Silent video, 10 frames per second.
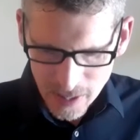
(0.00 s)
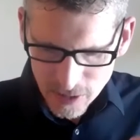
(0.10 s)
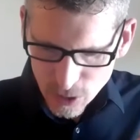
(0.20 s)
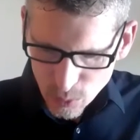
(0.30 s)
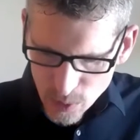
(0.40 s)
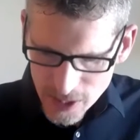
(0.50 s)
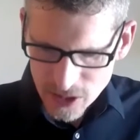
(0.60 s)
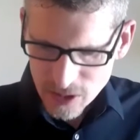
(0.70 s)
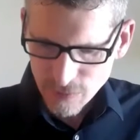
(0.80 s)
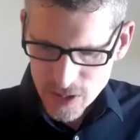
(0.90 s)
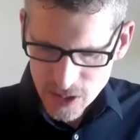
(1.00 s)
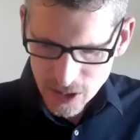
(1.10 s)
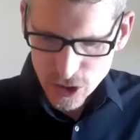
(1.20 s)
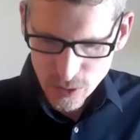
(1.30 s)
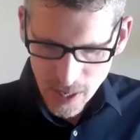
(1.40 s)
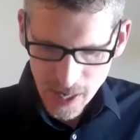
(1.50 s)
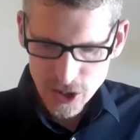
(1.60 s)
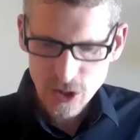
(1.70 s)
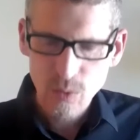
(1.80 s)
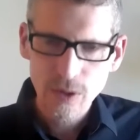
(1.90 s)
And in the rest of his
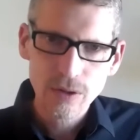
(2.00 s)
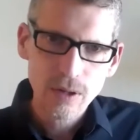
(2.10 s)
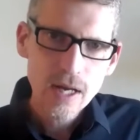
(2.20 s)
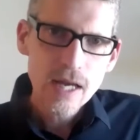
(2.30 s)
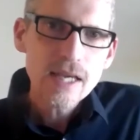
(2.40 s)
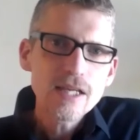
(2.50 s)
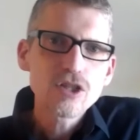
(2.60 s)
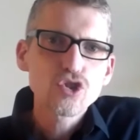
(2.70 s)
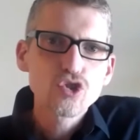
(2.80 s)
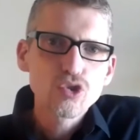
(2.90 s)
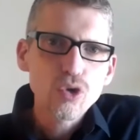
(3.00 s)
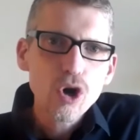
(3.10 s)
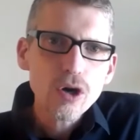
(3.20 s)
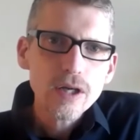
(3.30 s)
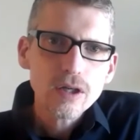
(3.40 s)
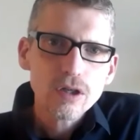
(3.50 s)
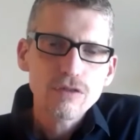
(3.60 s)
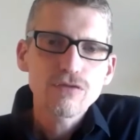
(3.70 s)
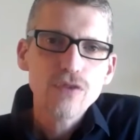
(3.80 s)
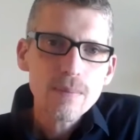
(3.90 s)
interaction with her, he is drawing
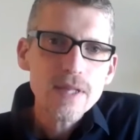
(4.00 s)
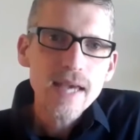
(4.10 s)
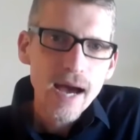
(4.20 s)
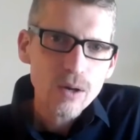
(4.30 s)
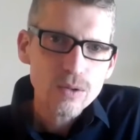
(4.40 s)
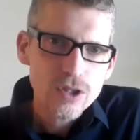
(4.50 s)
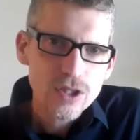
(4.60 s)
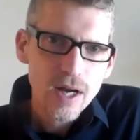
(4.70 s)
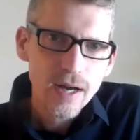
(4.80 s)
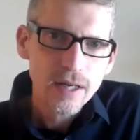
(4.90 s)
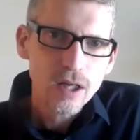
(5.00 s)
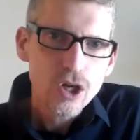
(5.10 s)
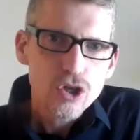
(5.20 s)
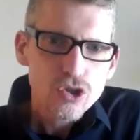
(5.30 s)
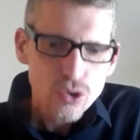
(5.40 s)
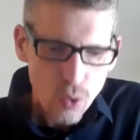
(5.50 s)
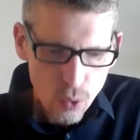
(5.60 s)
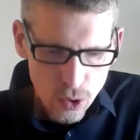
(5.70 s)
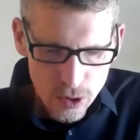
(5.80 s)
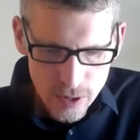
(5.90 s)
her from the outside
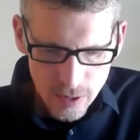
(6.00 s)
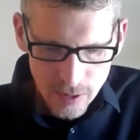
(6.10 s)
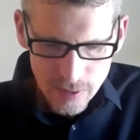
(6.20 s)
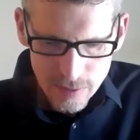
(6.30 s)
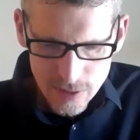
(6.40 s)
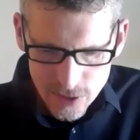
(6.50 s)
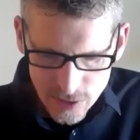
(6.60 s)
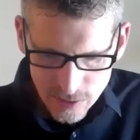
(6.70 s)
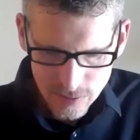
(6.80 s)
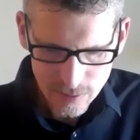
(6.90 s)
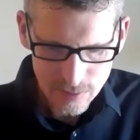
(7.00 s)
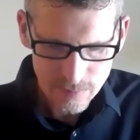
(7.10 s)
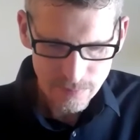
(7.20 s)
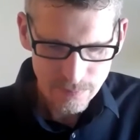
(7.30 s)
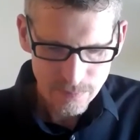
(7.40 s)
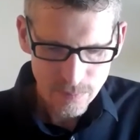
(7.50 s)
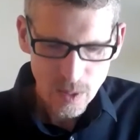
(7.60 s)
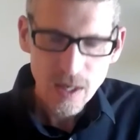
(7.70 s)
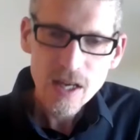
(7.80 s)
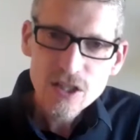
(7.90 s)
toward the center.
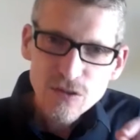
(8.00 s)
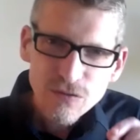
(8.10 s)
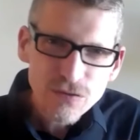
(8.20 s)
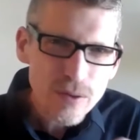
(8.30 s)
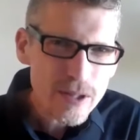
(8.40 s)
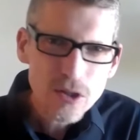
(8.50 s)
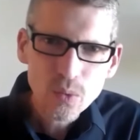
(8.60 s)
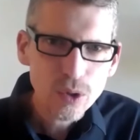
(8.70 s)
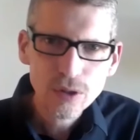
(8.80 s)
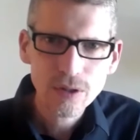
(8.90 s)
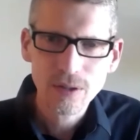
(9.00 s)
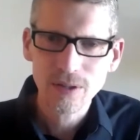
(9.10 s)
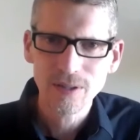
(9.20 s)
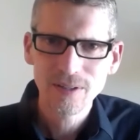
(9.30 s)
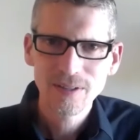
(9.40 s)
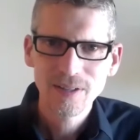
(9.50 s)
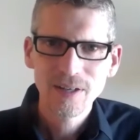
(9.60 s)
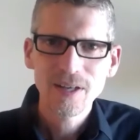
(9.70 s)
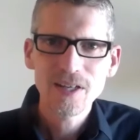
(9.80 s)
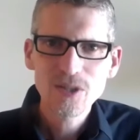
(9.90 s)
His first word to her
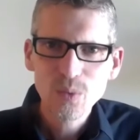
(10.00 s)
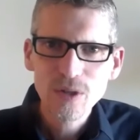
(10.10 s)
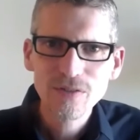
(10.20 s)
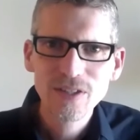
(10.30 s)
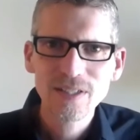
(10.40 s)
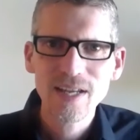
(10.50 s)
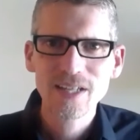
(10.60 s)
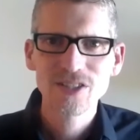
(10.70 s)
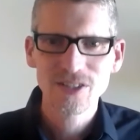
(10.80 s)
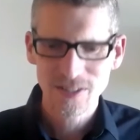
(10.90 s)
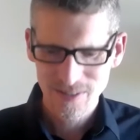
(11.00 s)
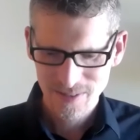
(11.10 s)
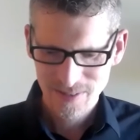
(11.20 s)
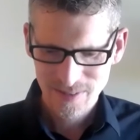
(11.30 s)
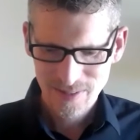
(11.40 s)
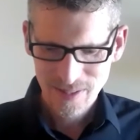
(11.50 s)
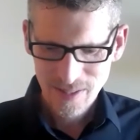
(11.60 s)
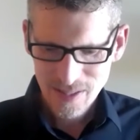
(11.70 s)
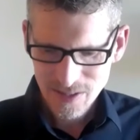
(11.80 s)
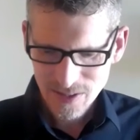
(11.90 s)
is a word of connection.
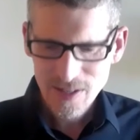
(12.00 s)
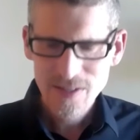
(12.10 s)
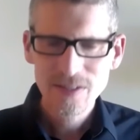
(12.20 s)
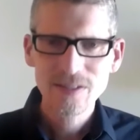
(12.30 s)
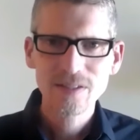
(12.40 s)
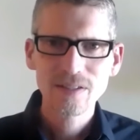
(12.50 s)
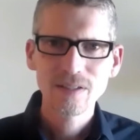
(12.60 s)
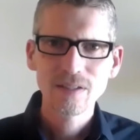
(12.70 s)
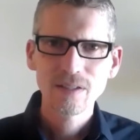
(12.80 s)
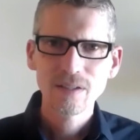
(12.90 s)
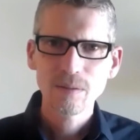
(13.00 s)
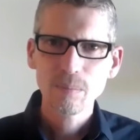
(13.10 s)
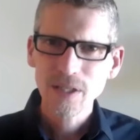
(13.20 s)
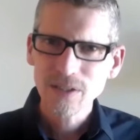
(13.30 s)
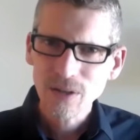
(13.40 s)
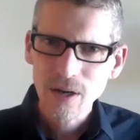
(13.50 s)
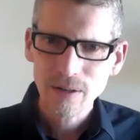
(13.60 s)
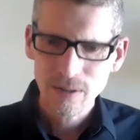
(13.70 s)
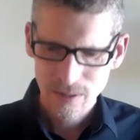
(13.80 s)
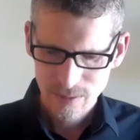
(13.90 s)
He says, "My
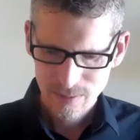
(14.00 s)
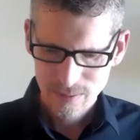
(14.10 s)
daughter."